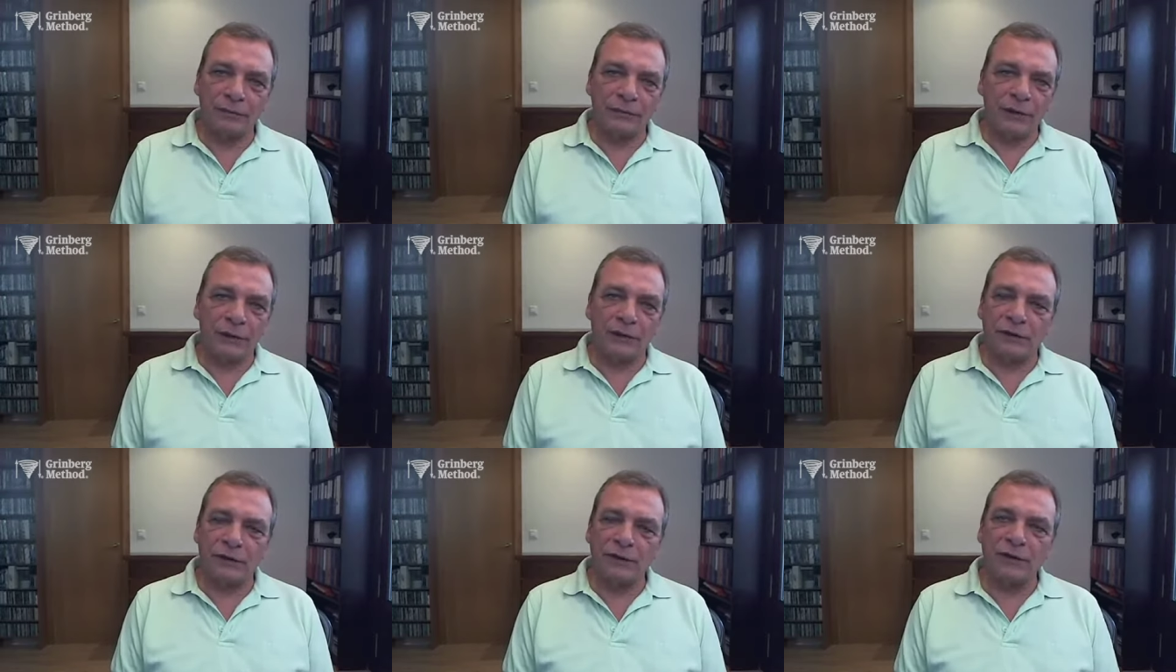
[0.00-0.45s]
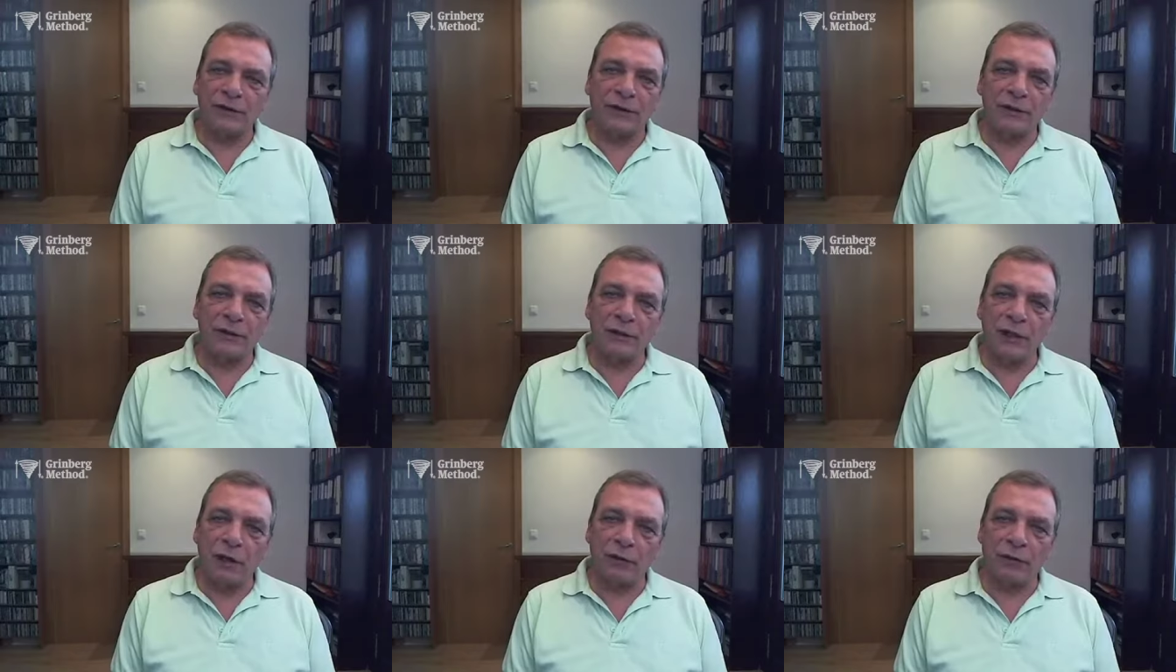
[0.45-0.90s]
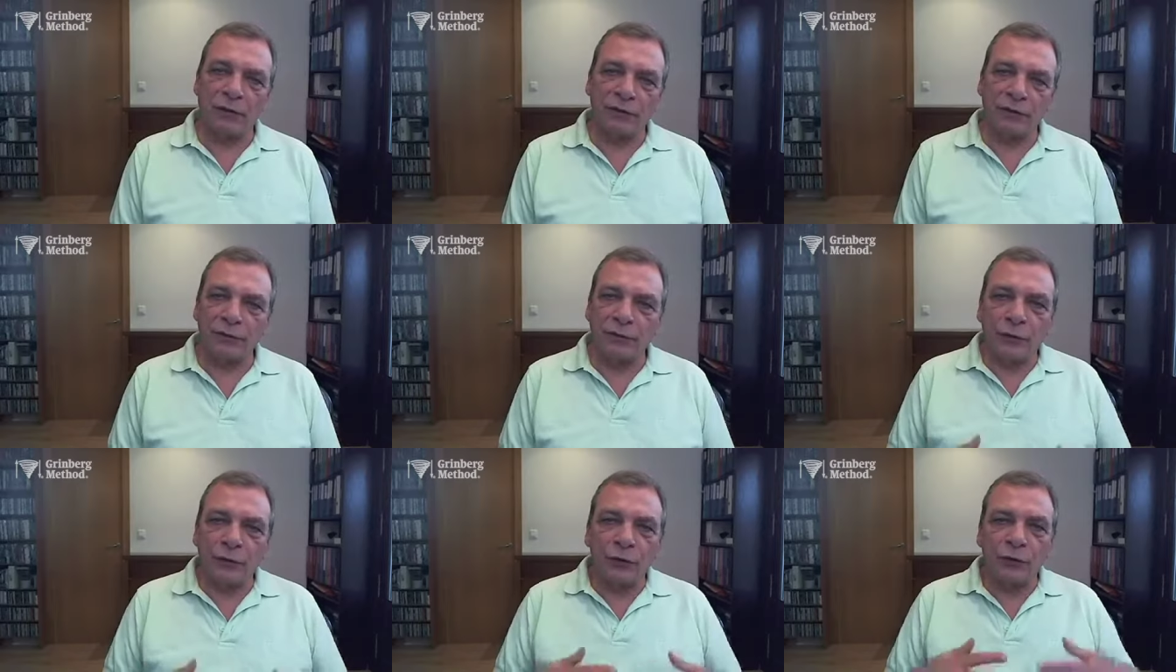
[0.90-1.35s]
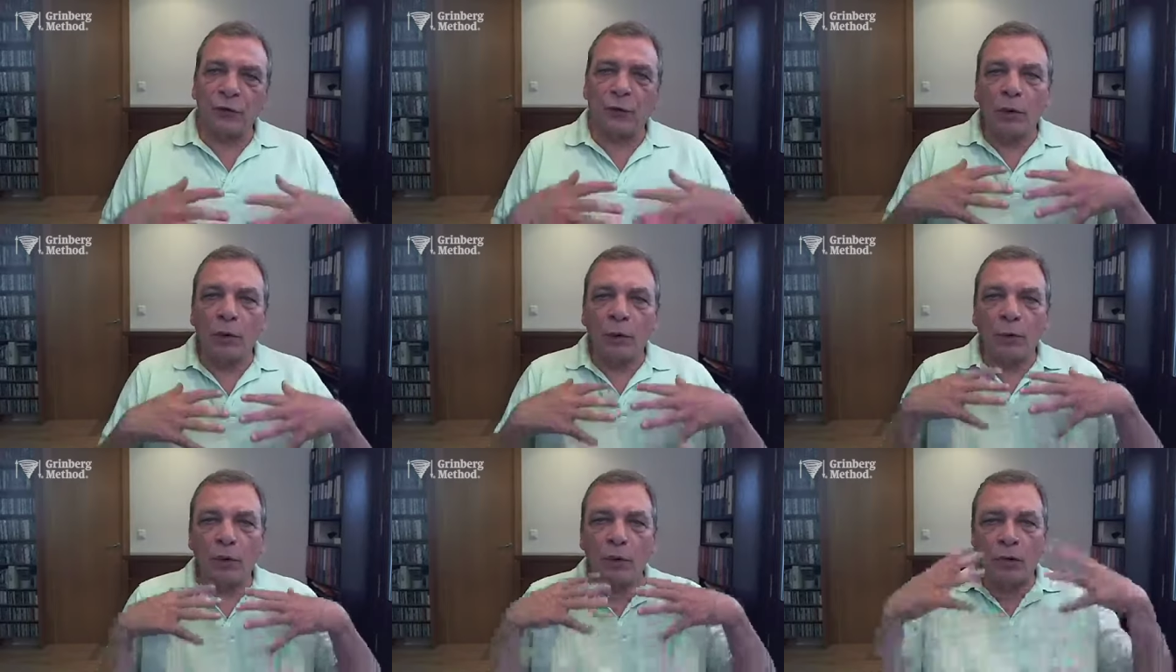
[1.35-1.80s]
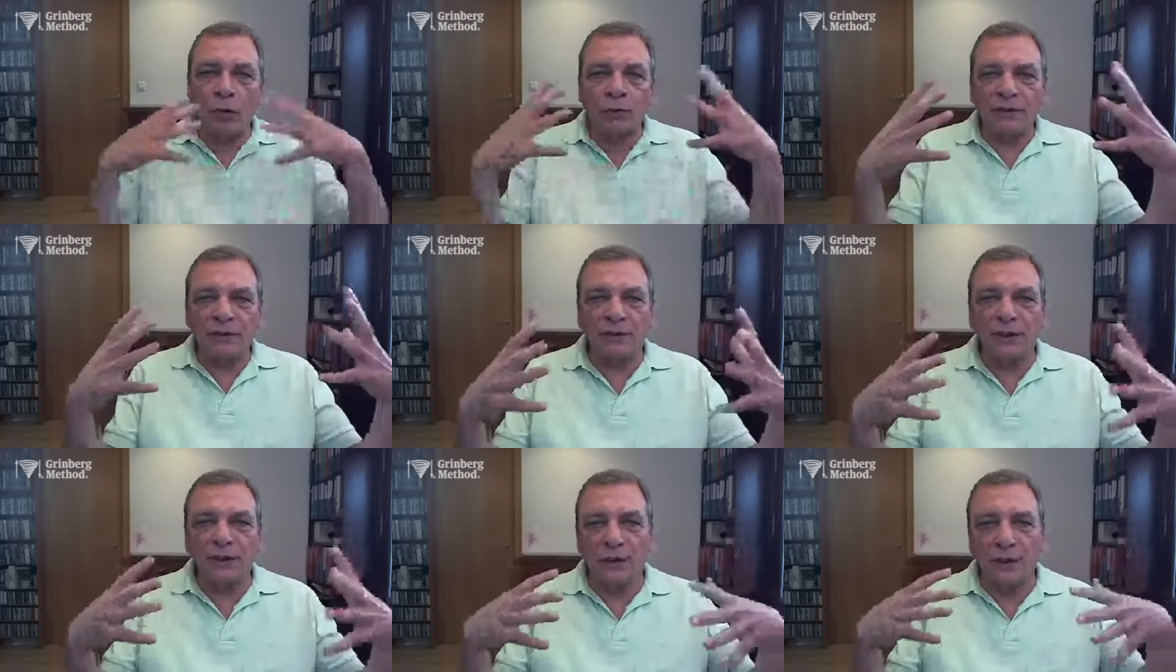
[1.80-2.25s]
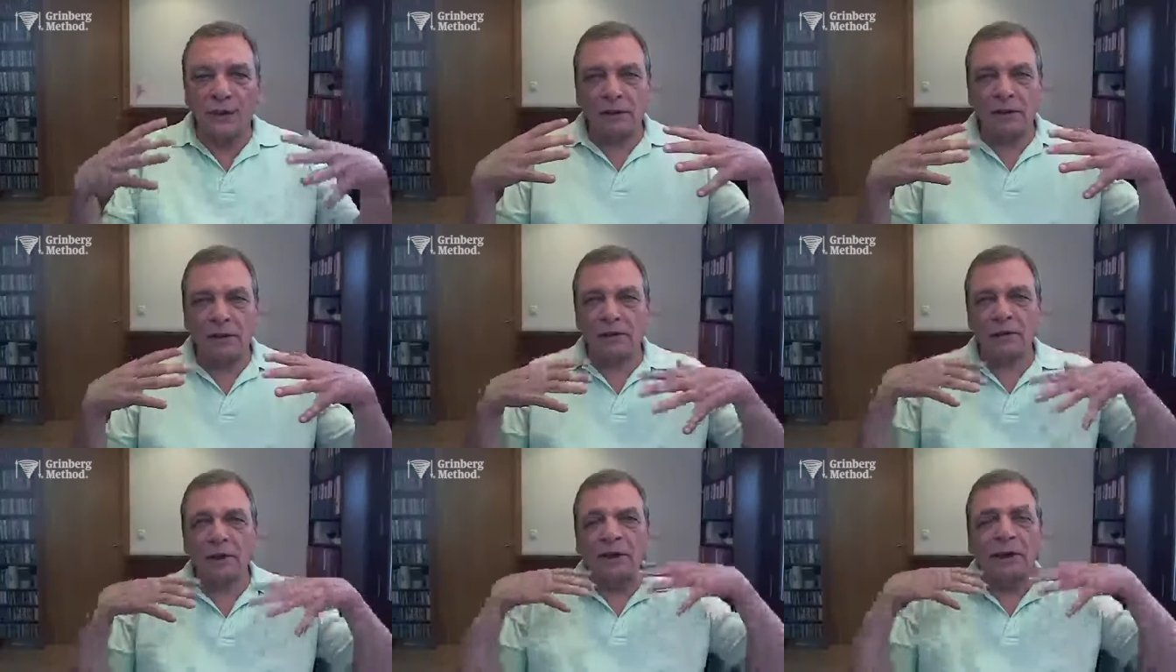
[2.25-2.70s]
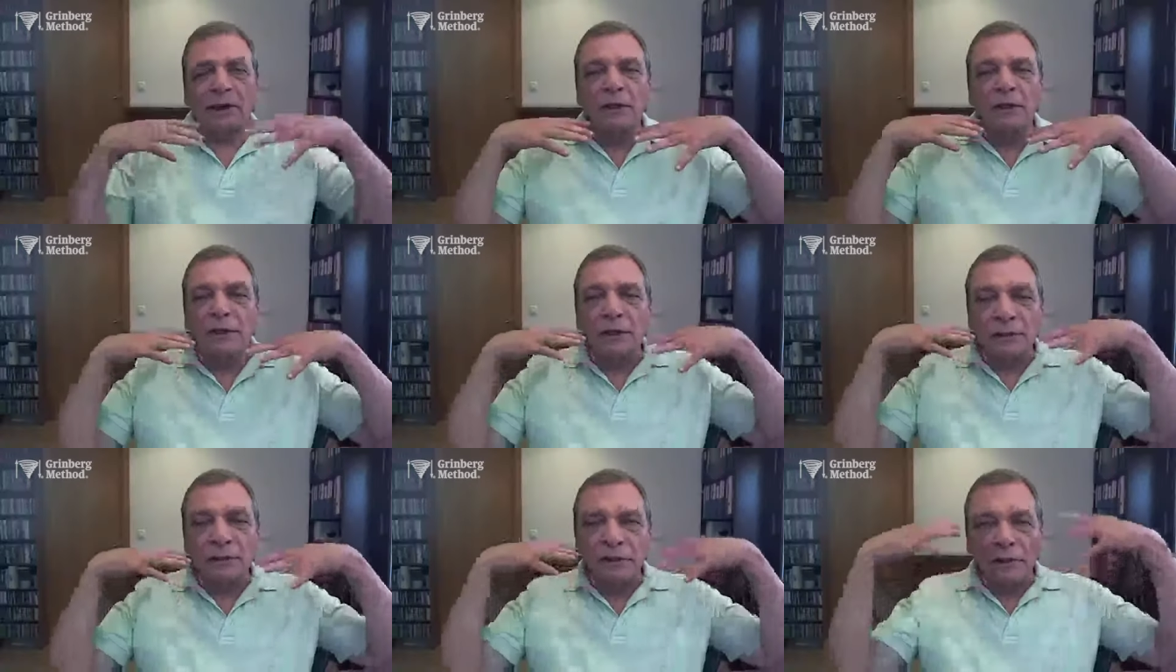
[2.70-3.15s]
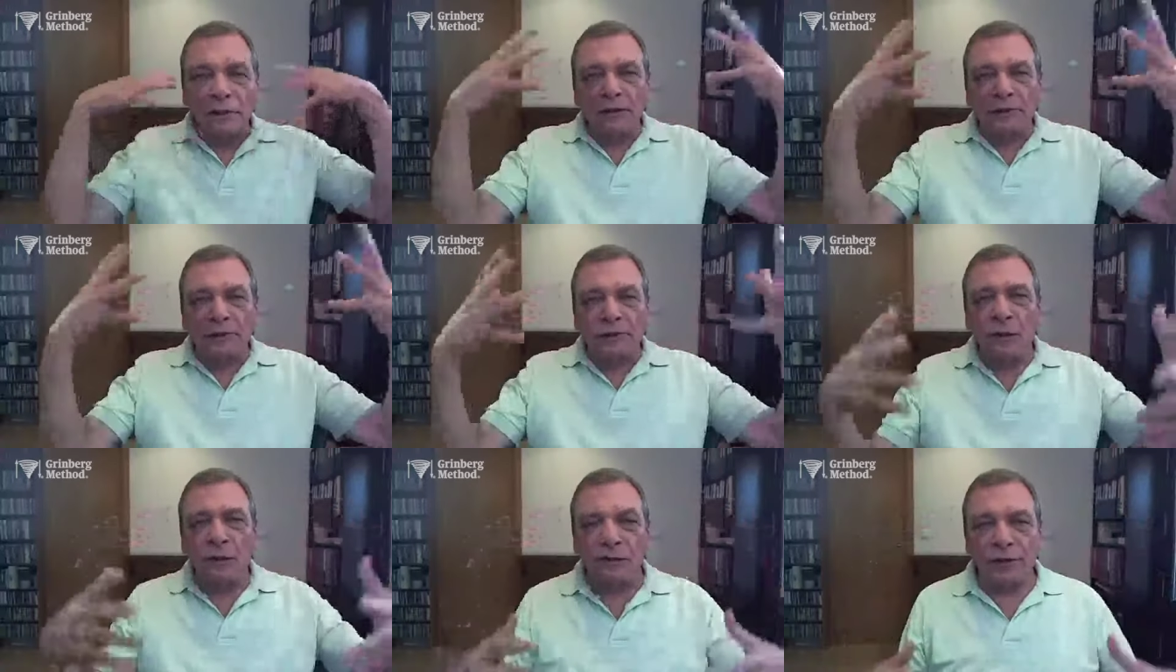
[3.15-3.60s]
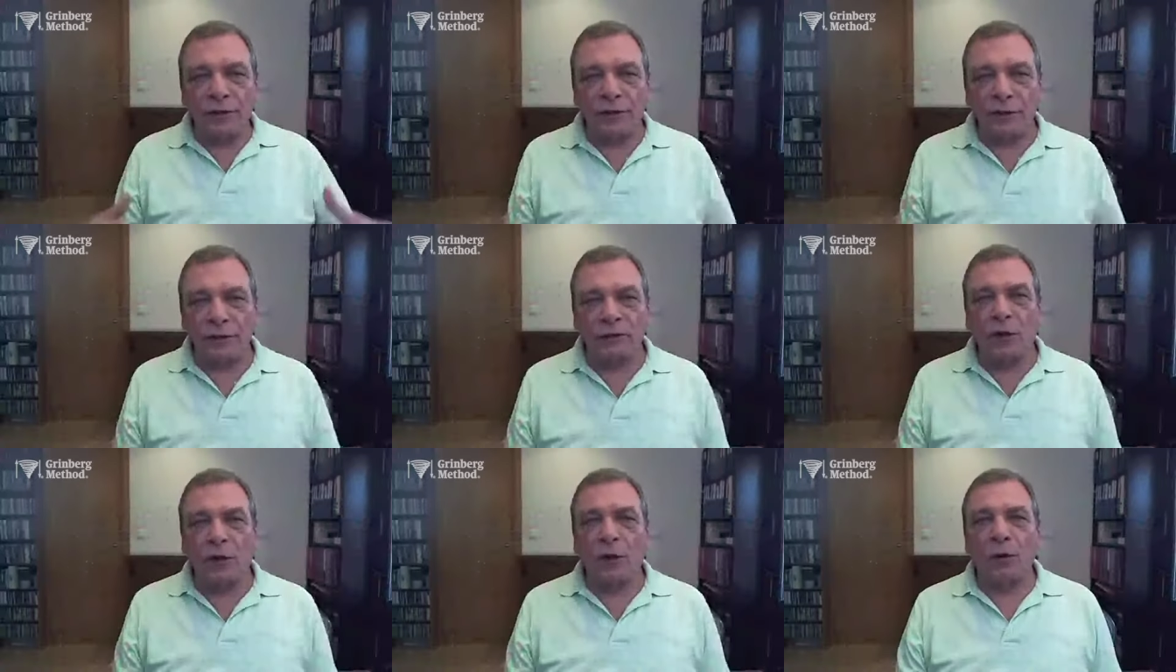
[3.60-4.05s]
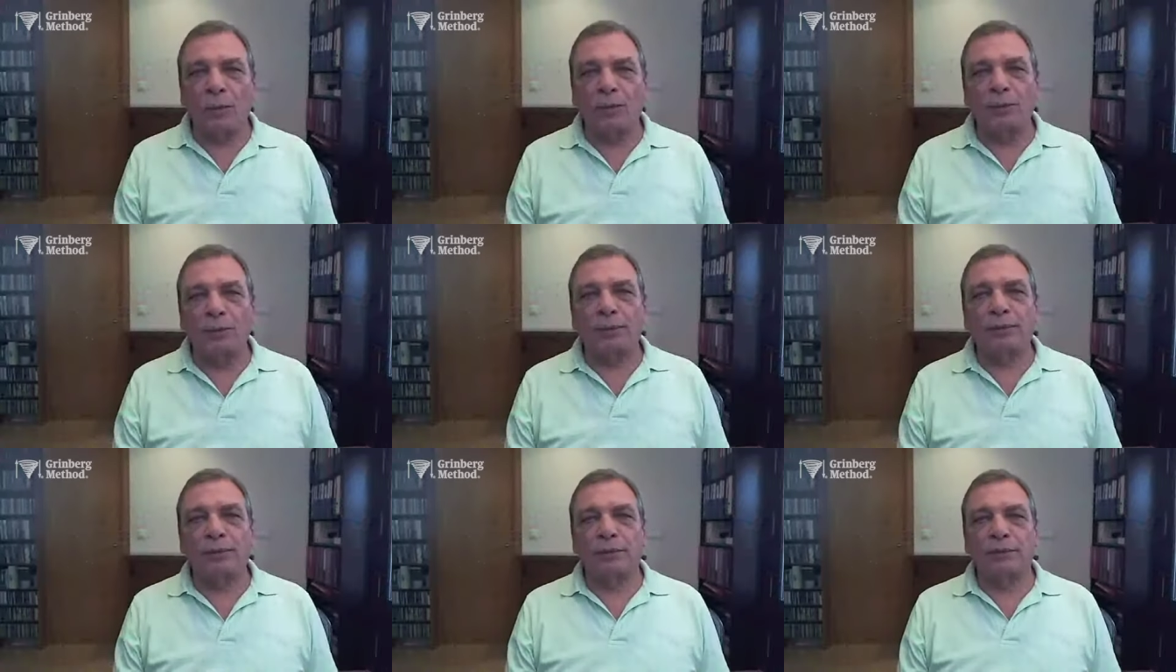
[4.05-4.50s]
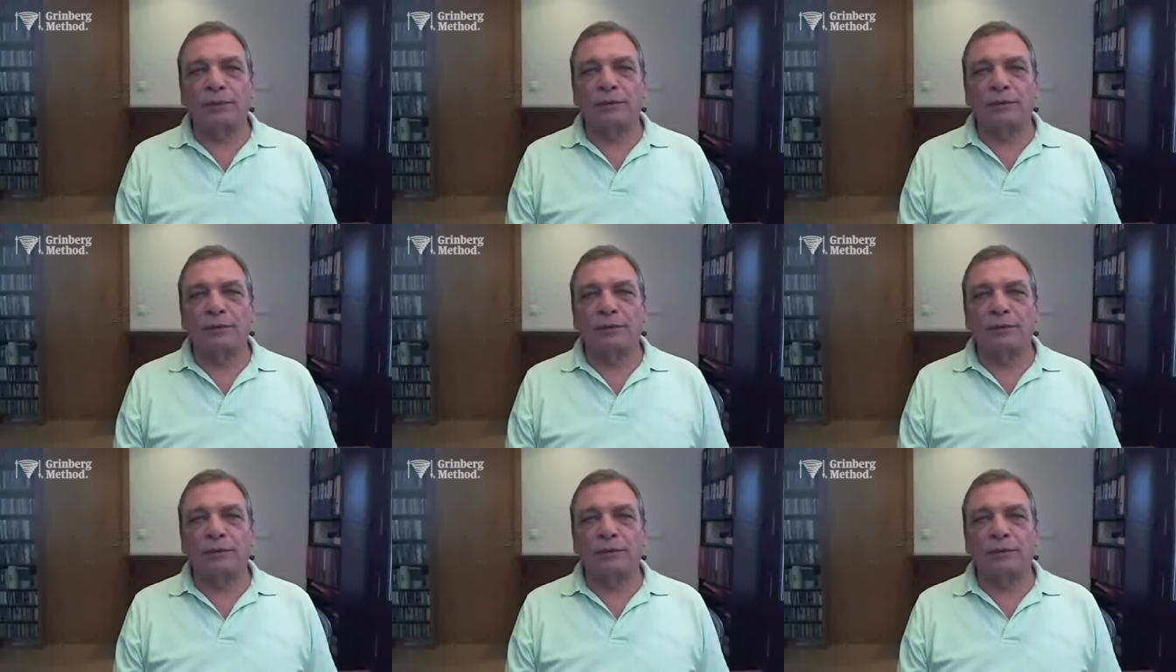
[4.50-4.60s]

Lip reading: that it's enough, that you are bursting, that it's over the top,